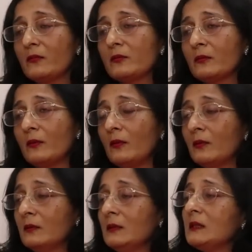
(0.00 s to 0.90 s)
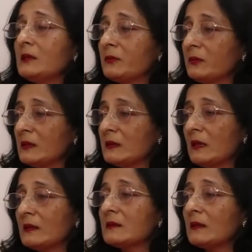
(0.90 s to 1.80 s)
So all these students
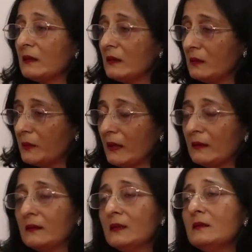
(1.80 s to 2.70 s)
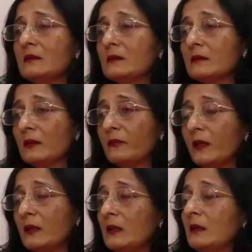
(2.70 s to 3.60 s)
are studying in Bangladesh in a
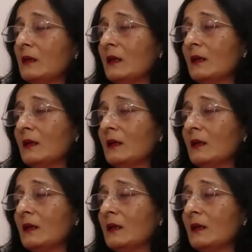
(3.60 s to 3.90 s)
very